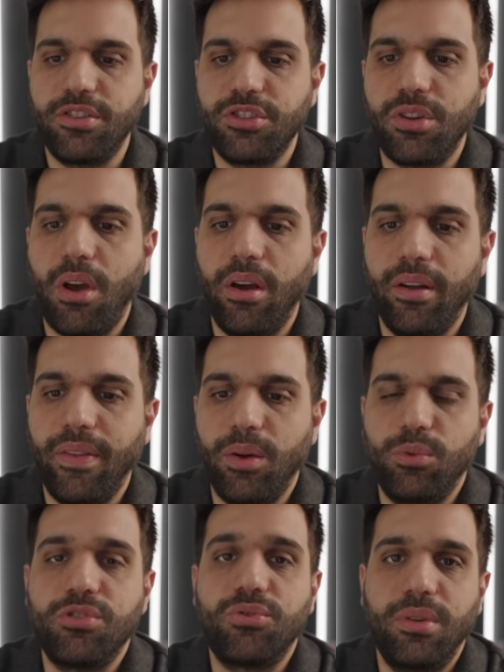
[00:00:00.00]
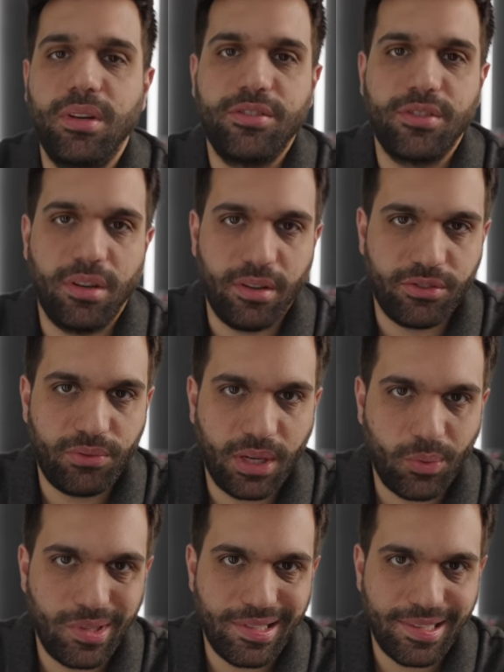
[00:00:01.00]
a song that was released on Lost
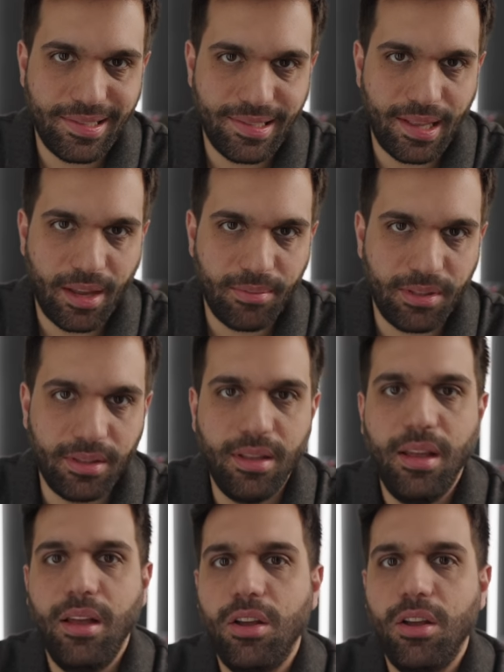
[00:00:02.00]
Frequencies label,